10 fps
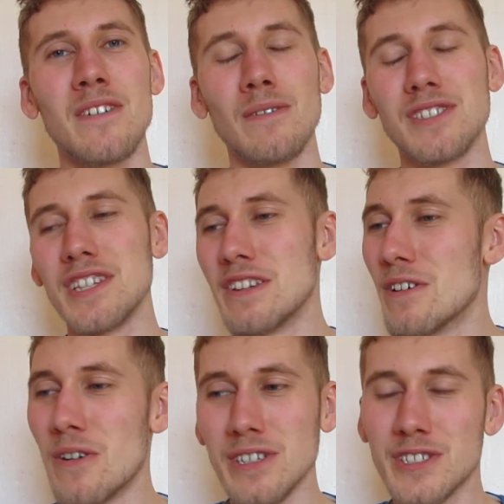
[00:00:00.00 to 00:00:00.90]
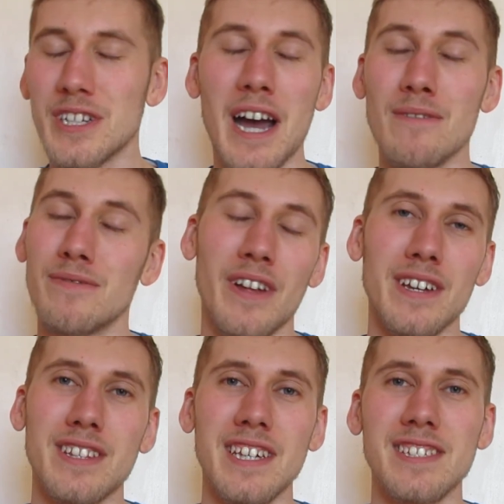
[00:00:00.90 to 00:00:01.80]
Obviously, you're not always going to have
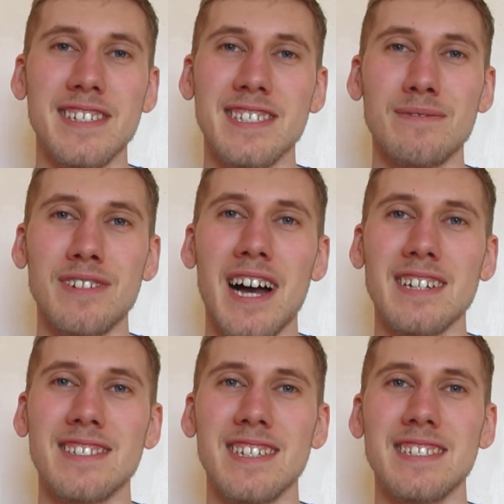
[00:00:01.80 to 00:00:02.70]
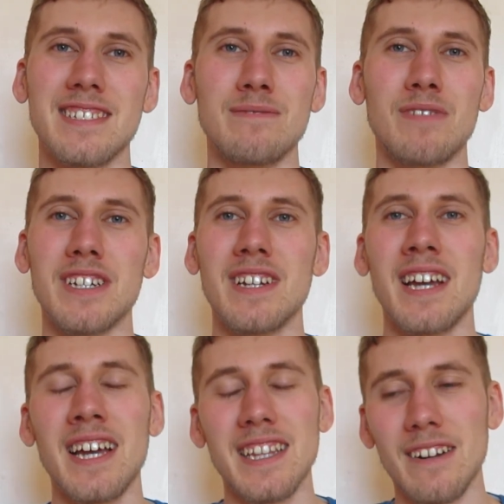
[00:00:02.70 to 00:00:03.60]
like the easiest of classes, and when
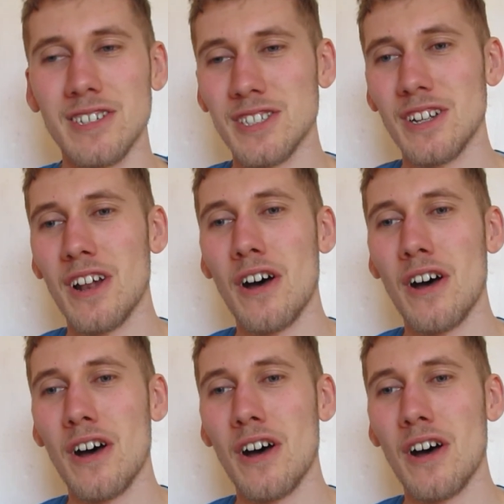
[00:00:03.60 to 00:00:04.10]
there isn't a